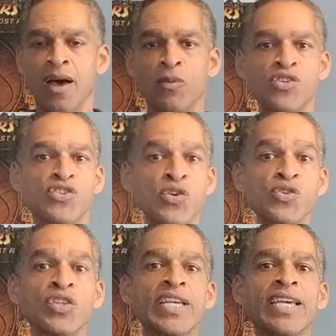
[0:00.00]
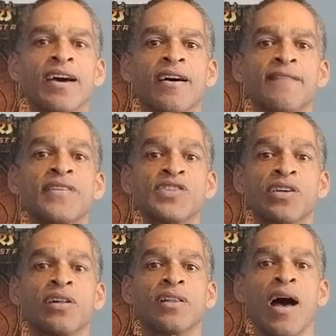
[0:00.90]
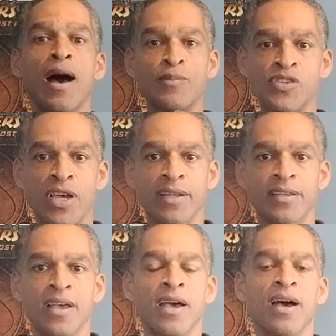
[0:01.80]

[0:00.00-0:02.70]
which is usually a physical object,